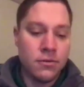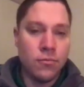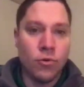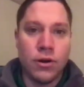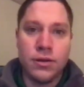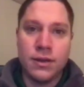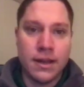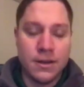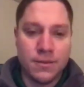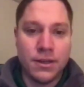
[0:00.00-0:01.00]
One,
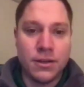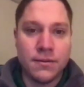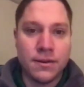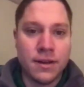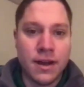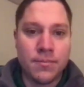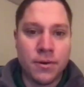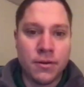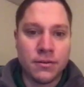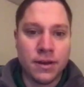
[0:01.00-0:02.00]
getting beat over the top
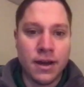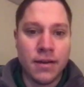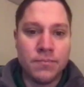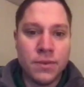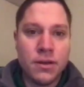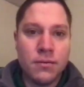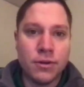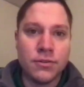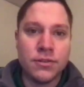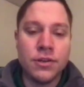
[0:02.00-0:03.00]
all the time,
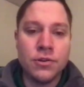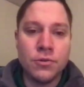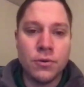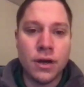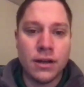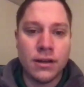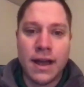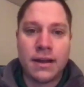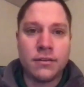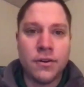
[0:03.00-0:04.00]
but two, a
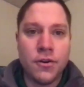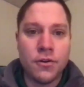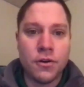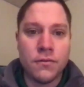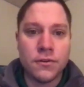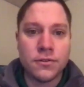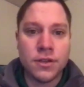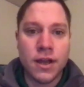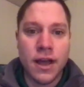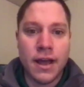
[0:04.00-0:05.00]
lack of
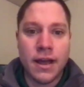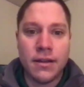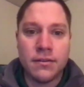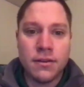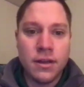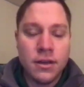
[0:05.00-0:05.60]
turnovers. And,